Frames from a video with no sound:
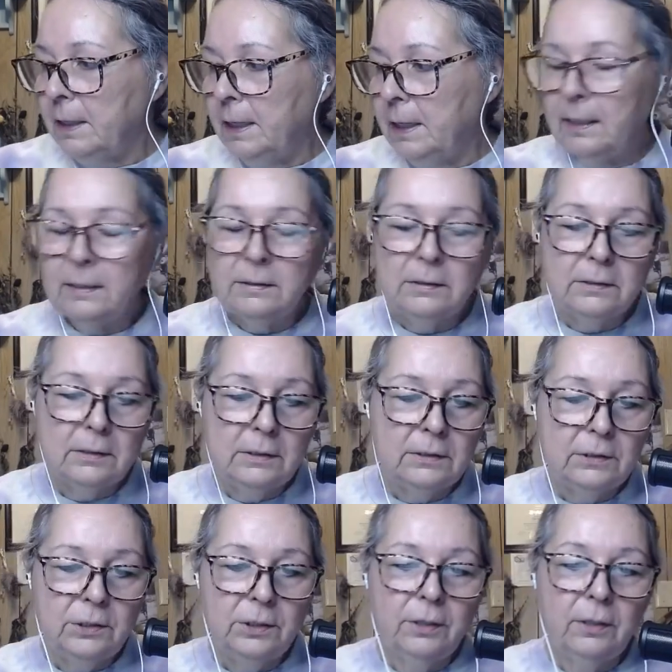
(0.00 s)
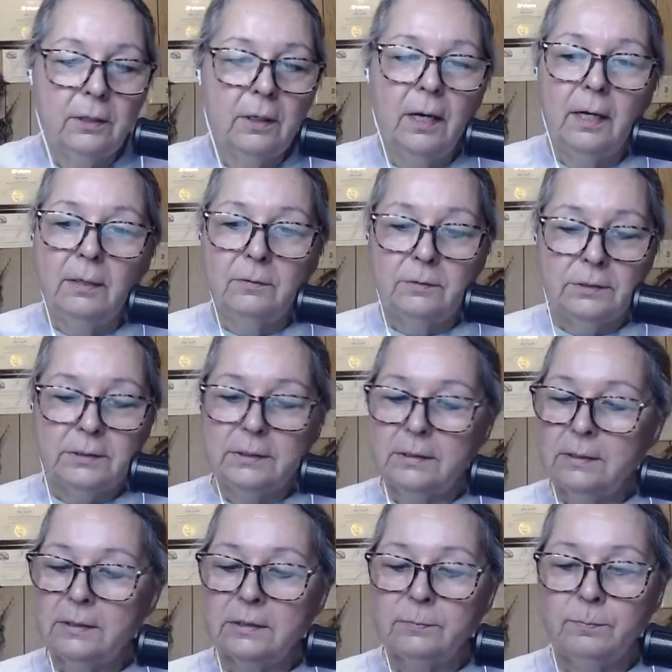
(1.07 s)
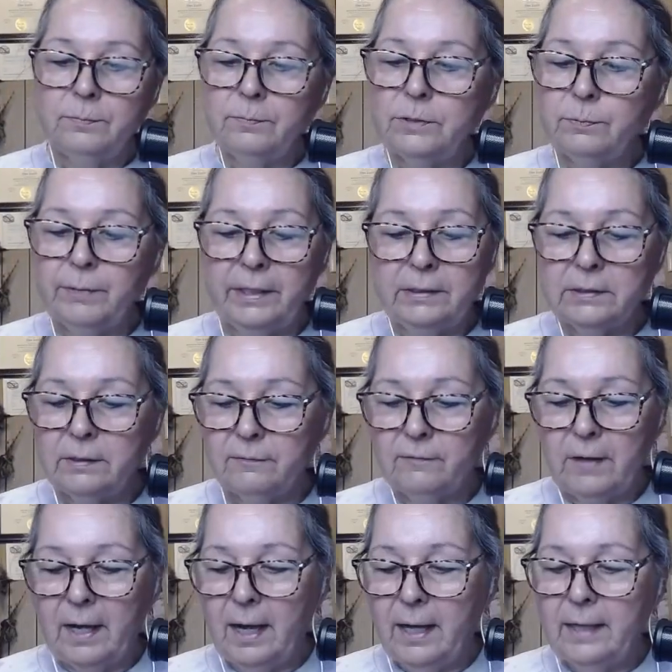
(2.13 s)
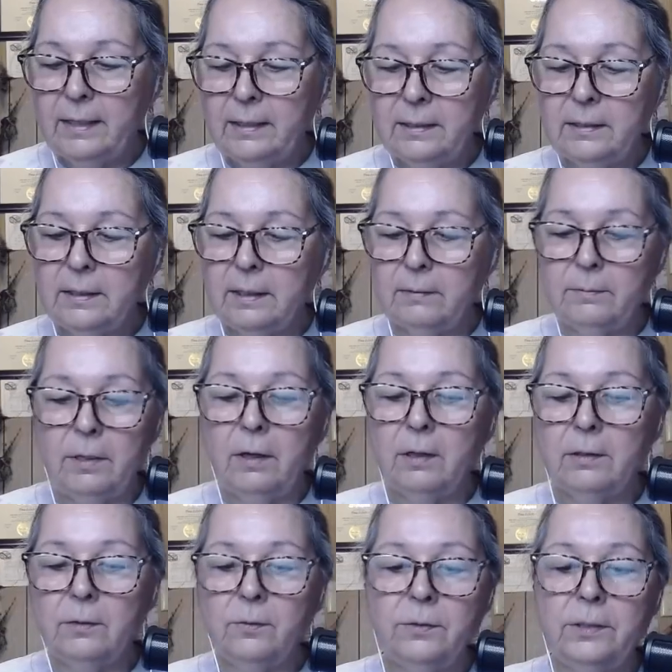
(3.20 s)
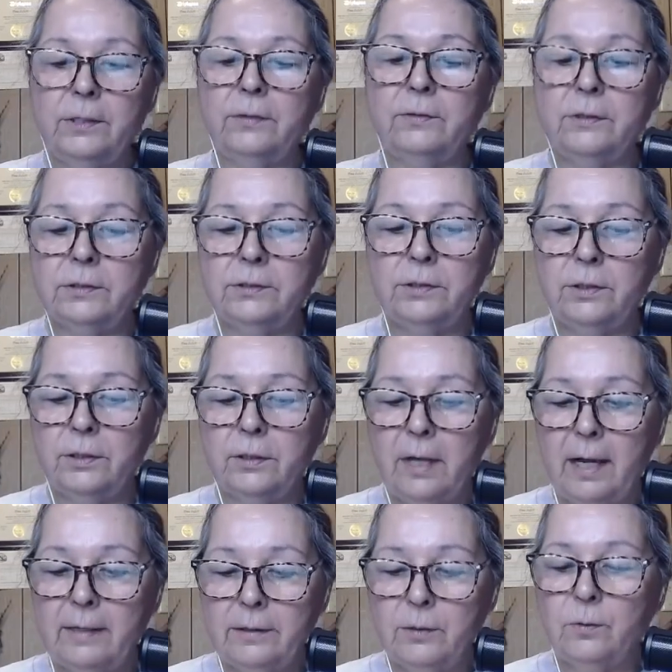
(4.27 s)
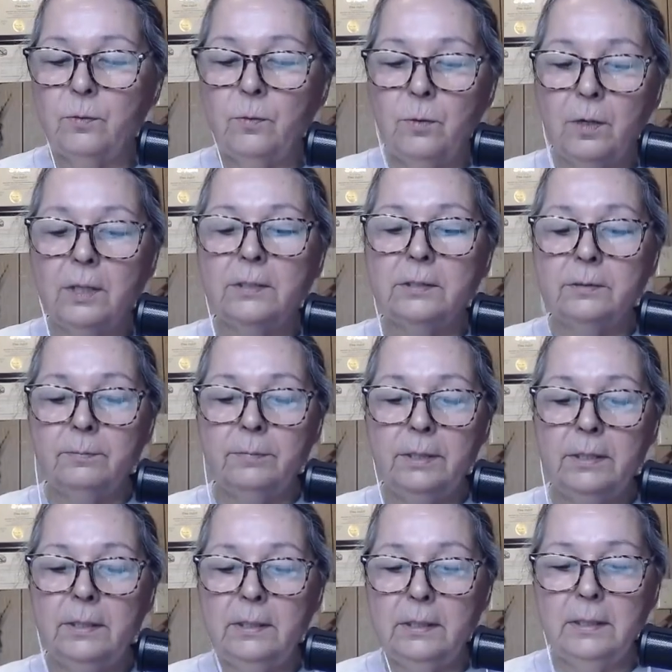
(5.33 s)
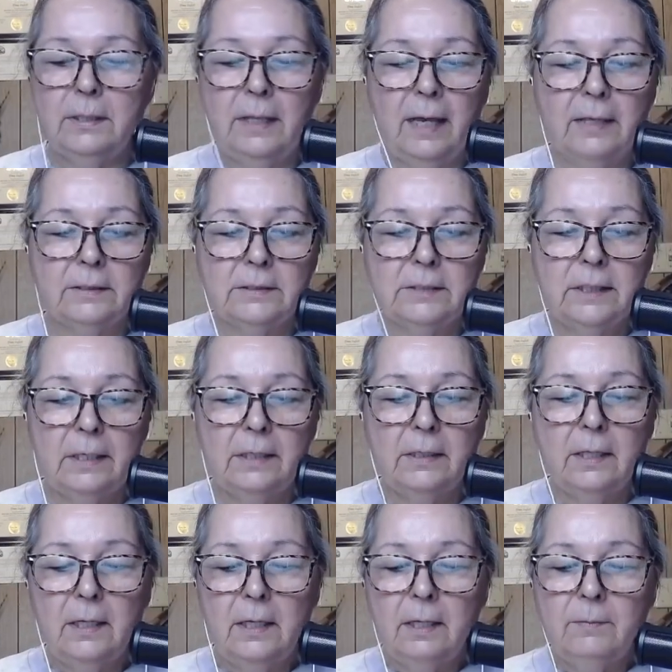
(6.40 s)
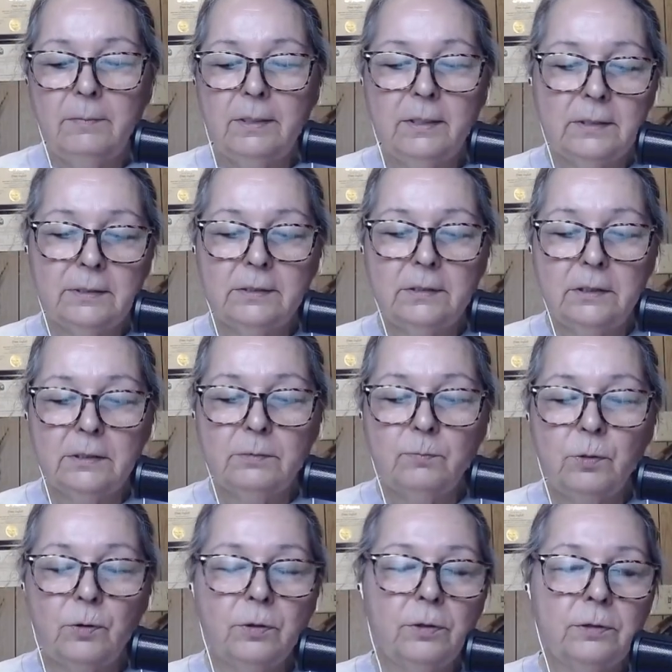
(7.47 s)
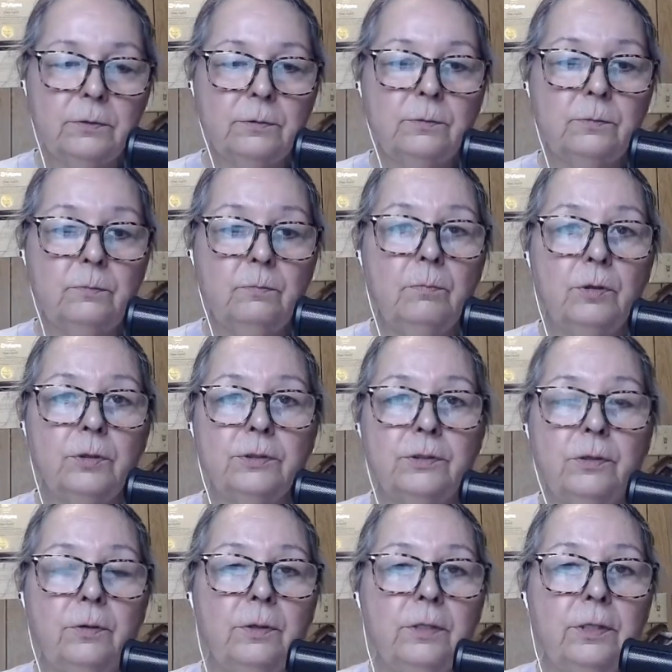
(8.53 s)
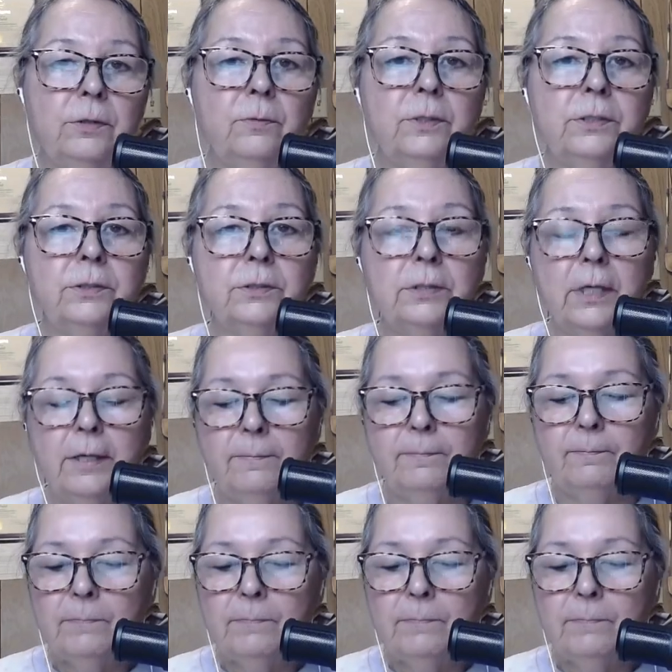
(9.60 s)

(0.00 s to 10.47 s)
And this year I was in this space of I am not going there this year. I don't want to be in that state because it's more so in the wintertime.